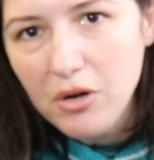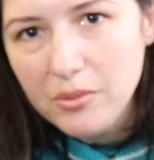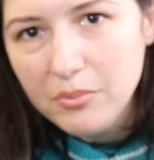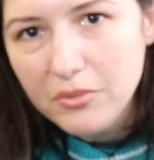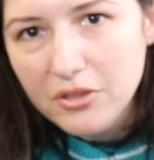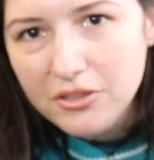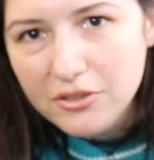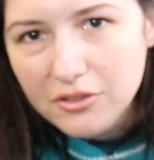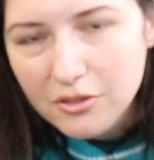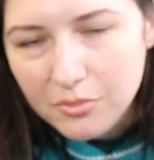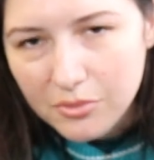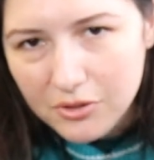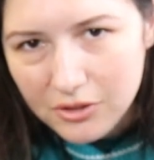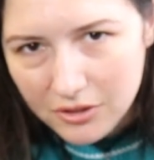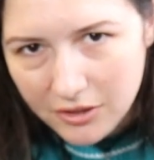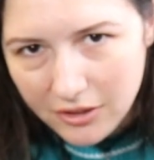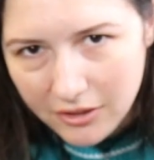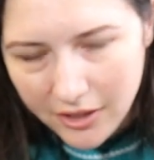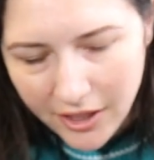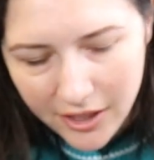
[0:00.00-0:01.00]
I'm a little bit
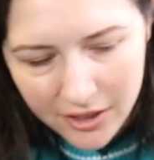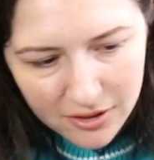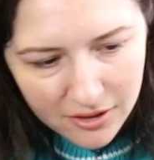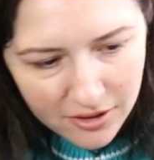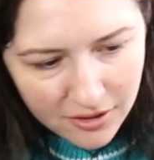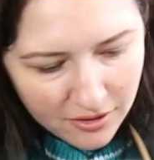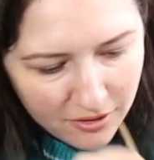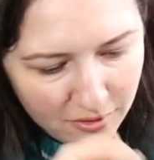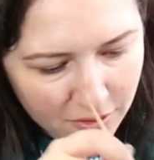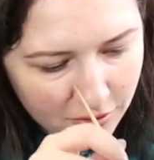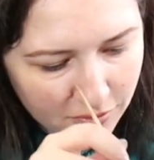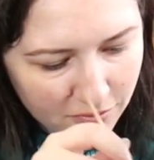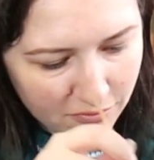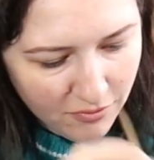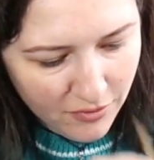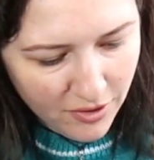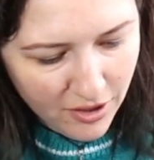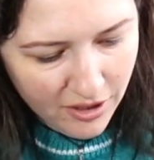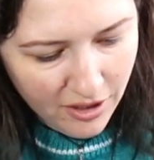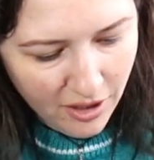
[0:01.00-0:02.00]
regretting
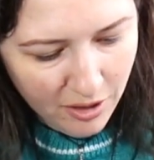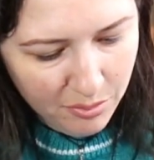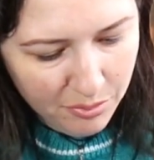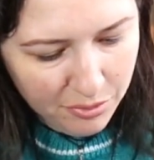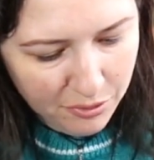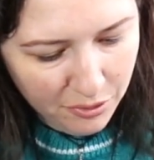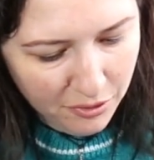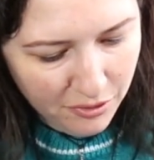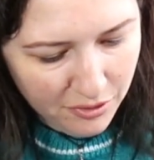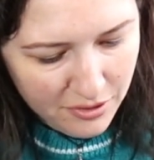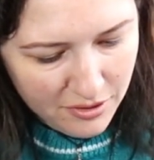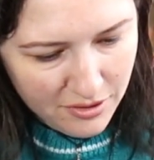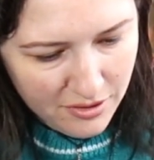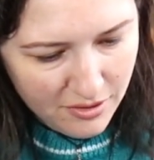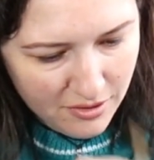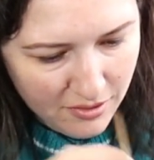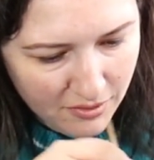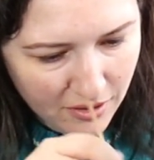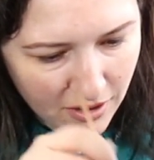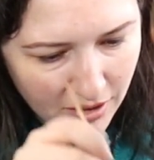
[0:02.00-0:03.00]
that I put
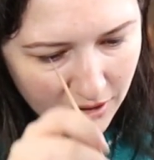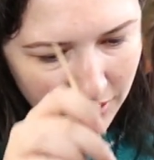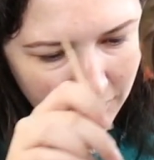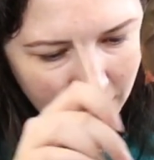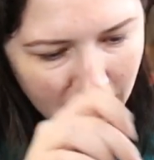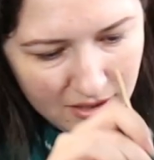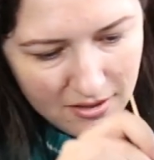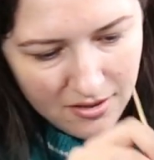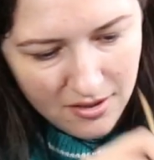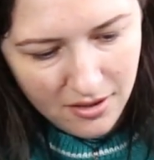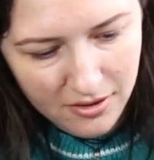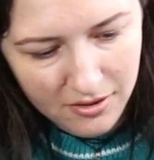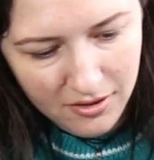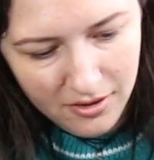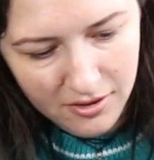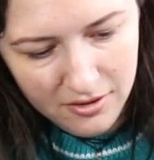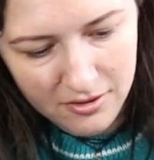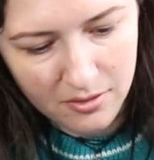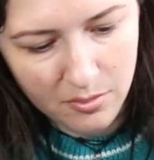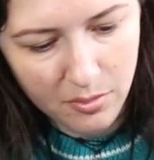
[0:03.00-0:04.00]
this Alocasia in
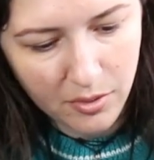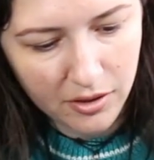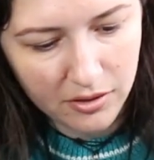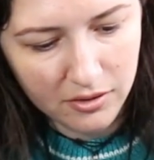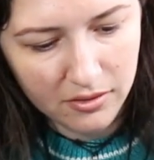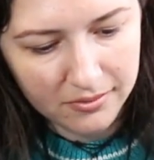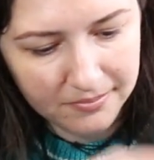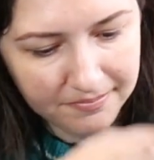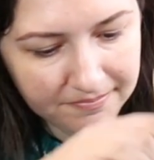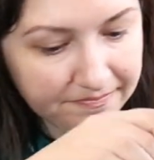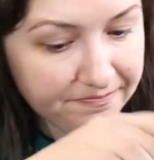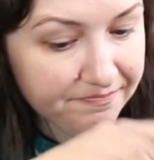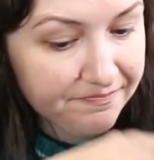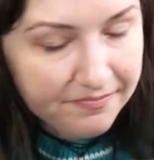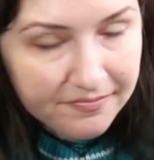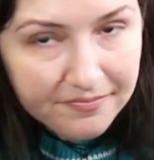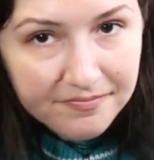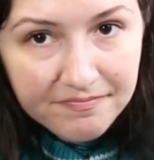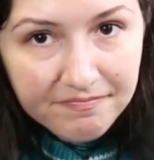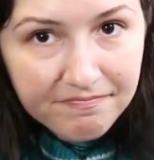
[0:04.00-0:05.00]
here, but
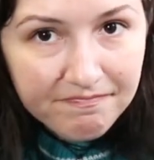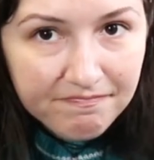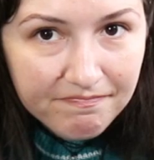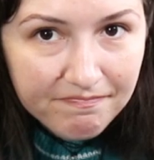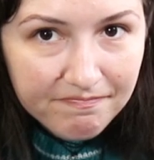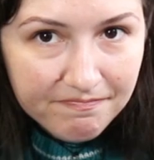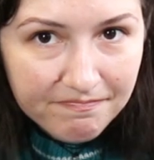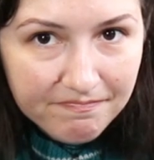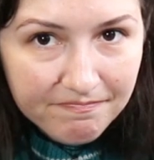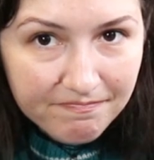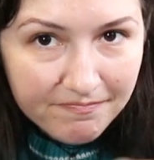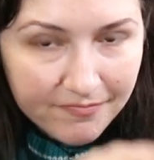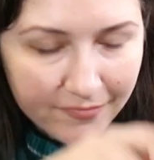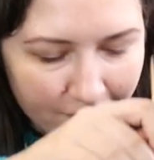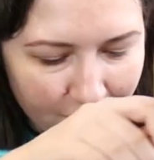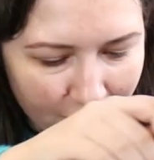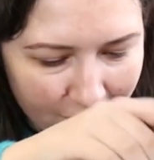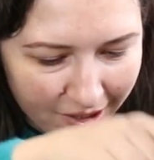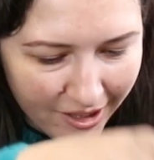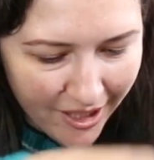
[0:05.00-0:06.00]

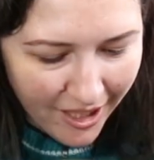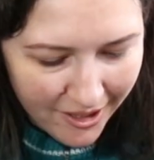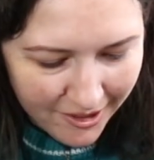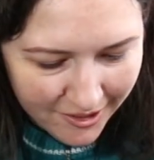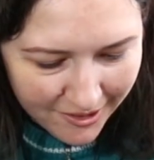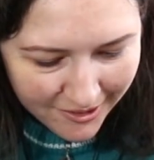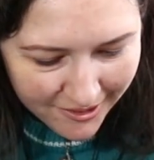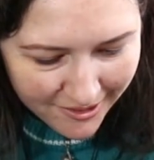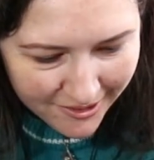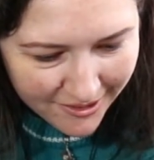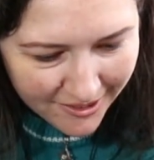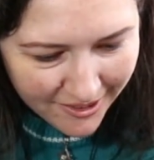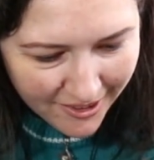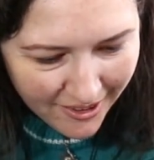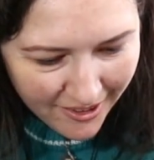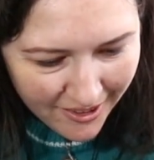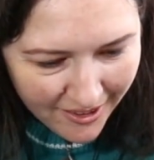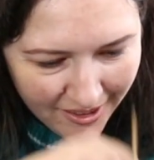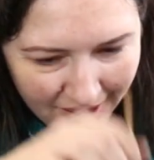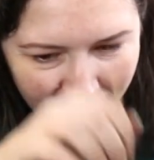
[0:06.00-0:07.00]
what can you do?
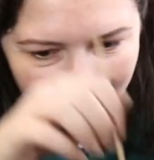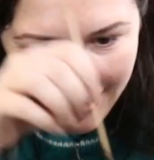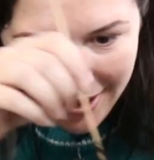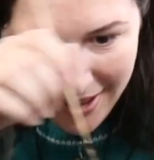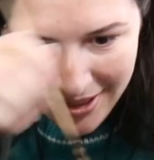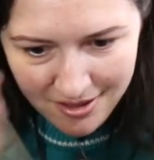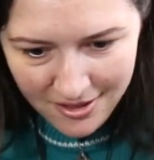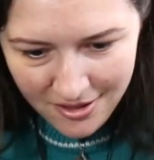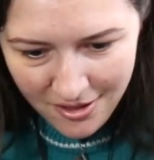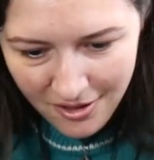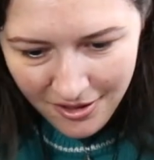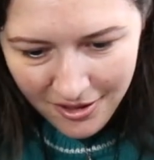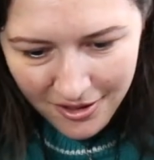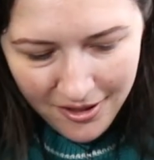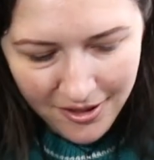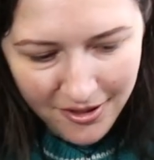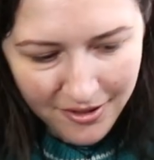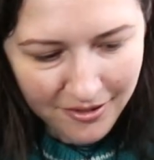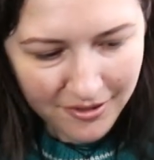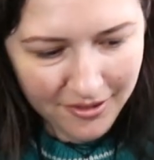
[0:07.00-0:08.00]
Lesson
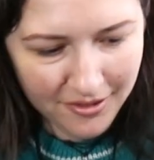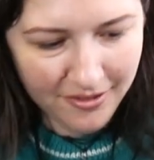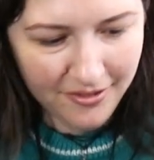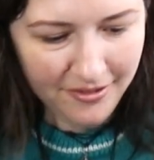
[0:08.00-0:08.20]
learned.